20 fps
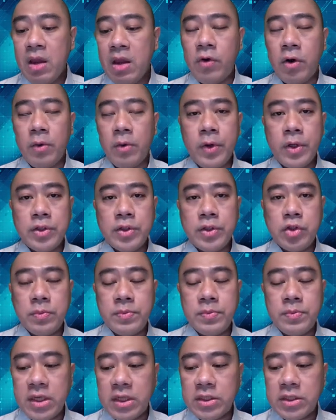
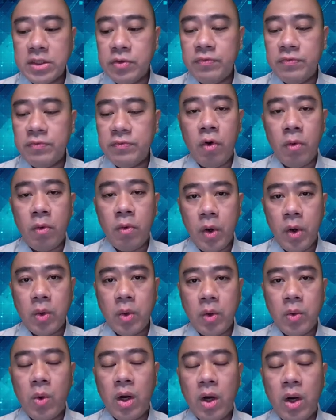4.2% to
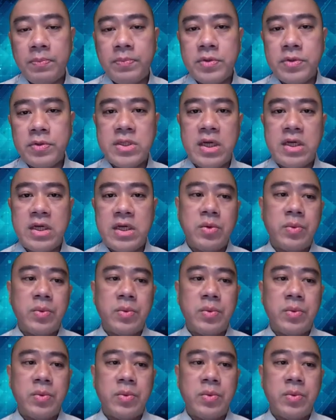4.1%.